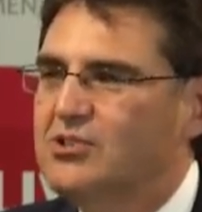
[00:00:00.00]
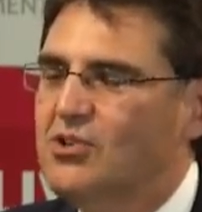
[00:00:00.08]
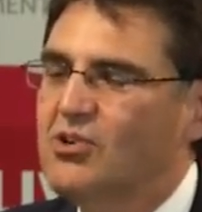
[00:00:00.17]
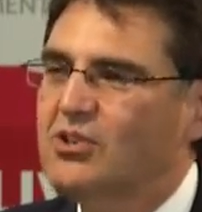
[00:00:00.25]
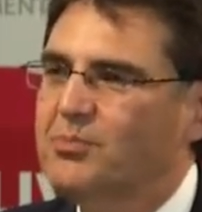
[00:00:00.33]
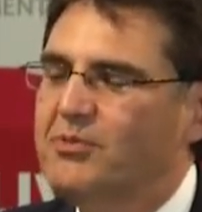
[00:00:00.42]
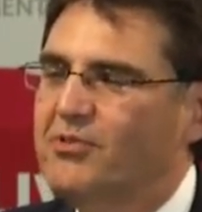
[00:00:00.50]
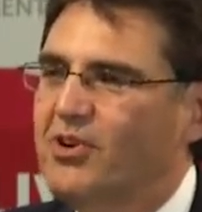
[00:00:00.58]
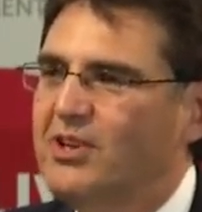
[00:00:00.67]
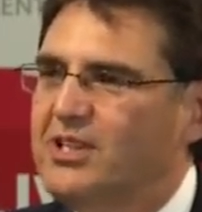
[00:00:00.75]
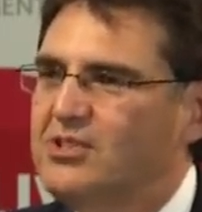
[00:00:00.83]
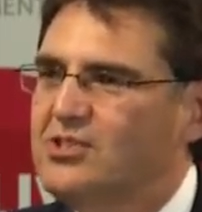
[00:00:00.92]
doctor
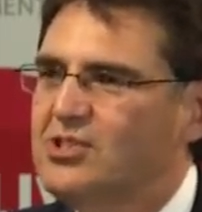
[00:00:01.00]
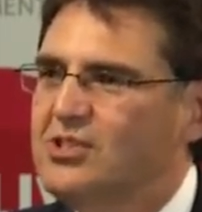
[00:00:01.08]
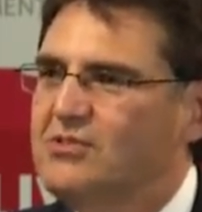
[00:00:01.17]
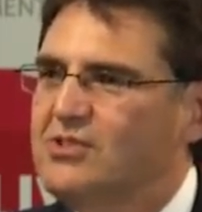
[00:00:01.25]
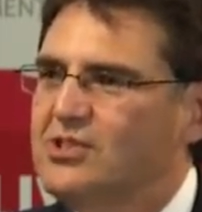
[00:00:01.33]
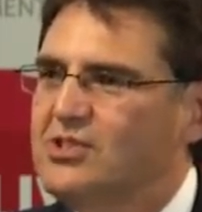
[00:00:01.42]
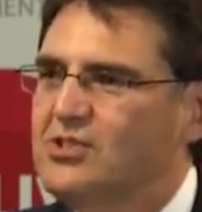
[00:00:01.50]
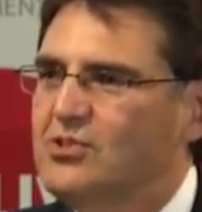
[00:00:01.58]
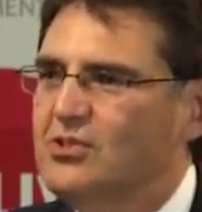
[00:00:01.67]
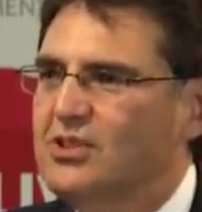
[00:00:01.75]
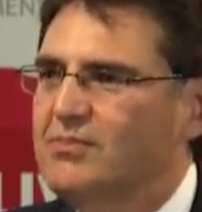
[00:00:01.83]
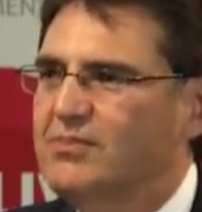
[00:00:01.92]
providing services
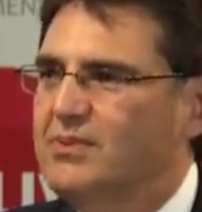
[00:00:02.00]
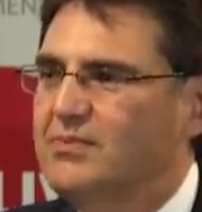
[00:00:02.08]
or